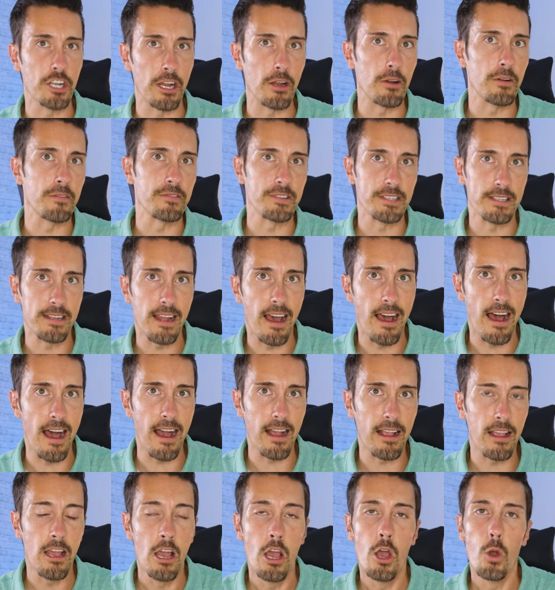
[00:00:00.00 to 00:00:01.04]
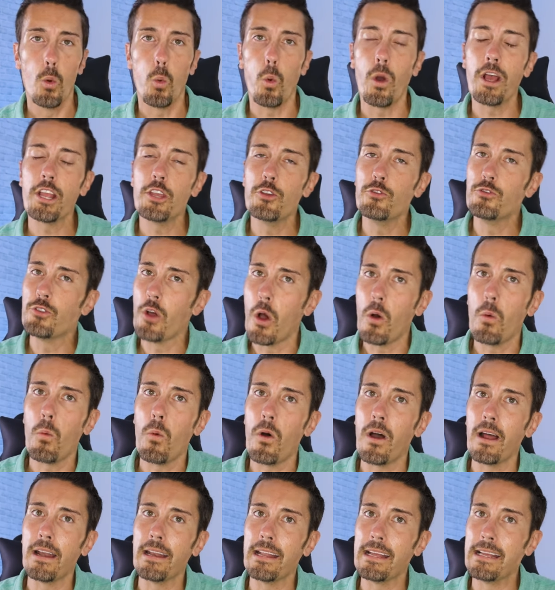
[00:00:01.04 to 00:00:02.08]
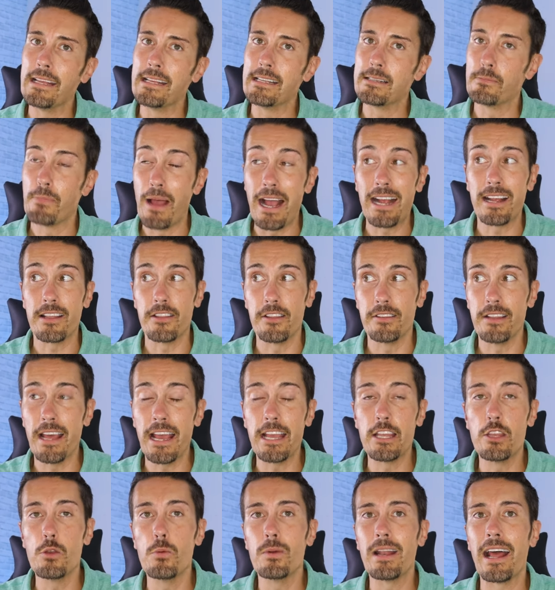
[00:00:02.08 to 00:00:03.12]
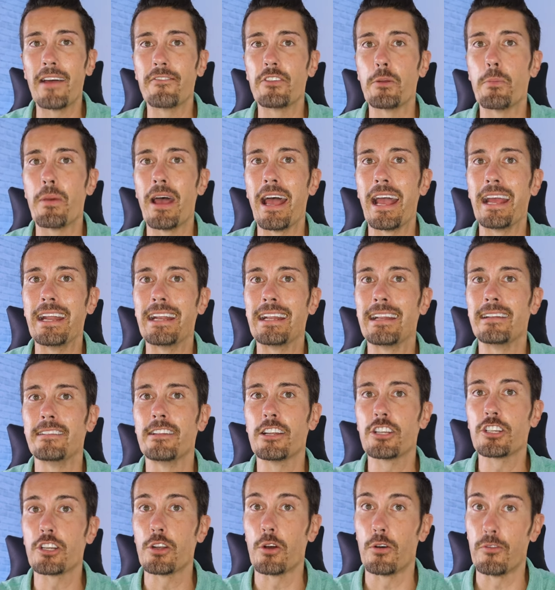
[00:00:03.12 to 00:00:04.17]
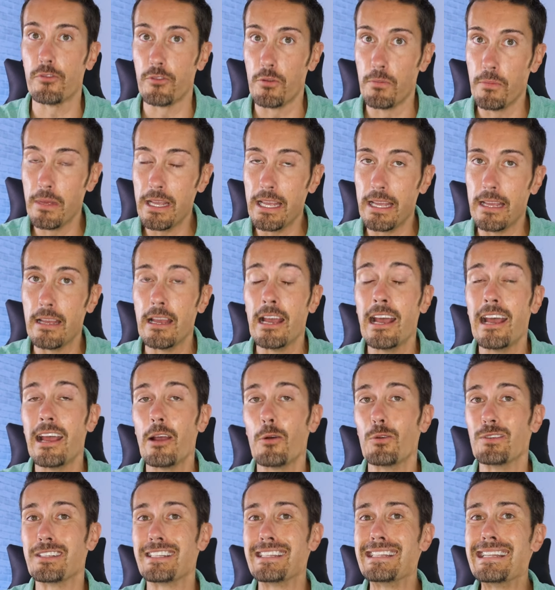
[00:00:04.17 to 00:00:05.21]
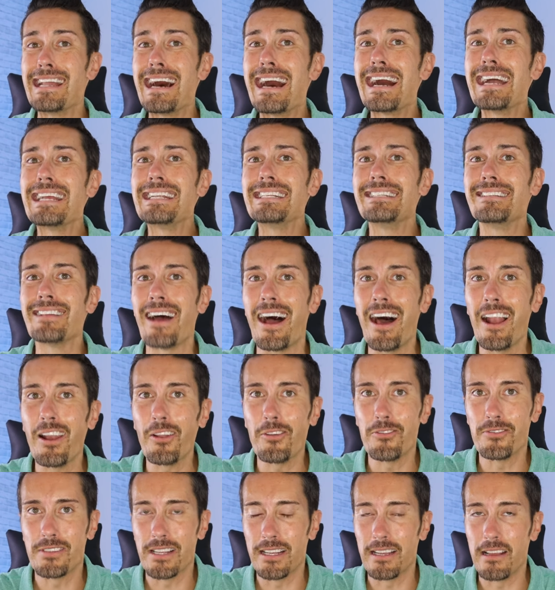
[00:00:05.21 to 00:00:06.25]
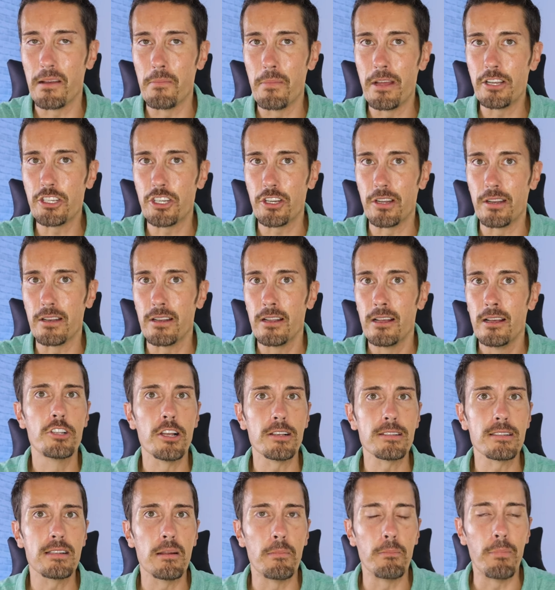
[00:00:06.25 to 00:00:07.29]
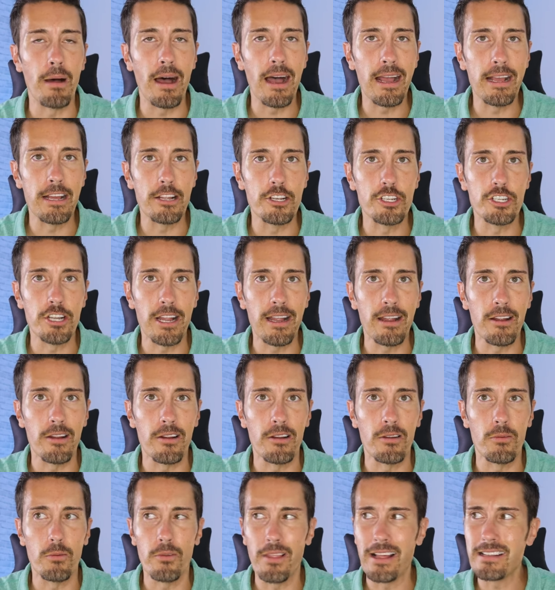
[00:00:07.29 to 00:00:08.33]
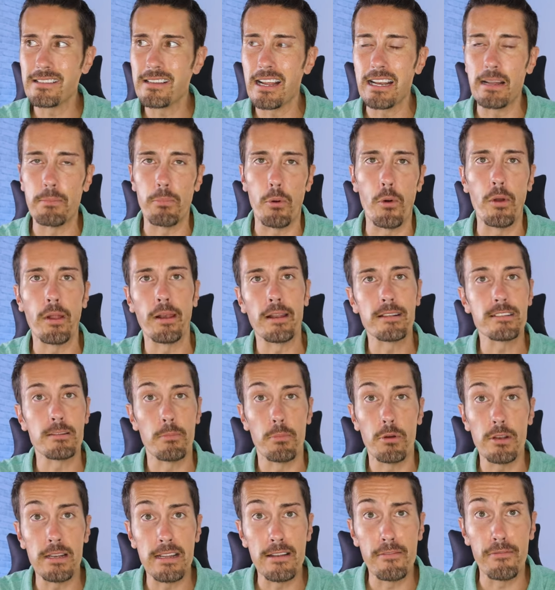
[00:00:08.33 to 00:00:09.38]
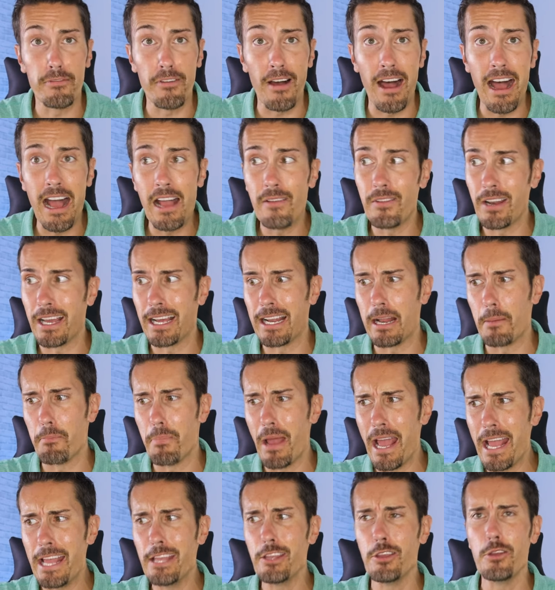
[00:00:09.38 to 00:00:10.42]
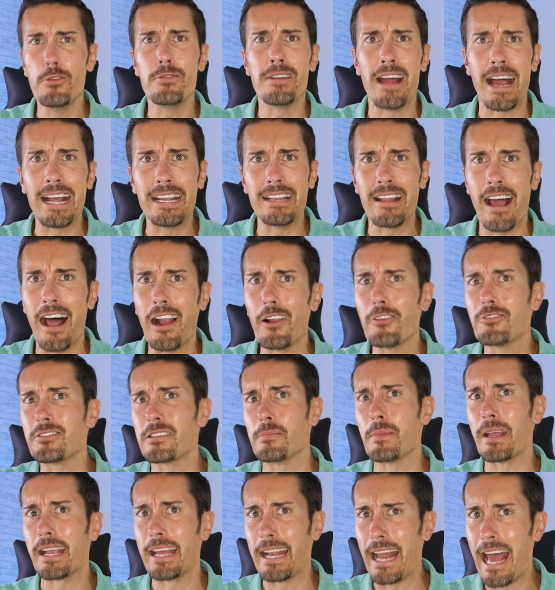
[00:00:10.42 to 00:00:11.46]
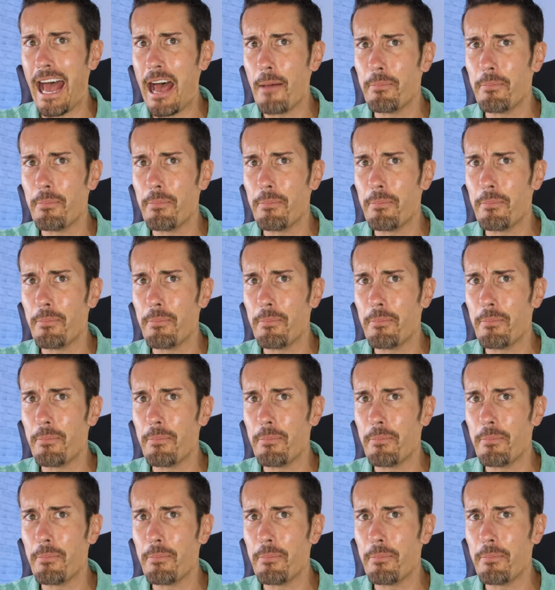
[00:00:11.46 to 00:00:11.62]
share of stock. What you don't want is back in the day, you would have to pay an additional for me. It was $9 in commission just to buy a share. Well, that's kind of pointless. I'm putting in five and I got to pay you $9 to make it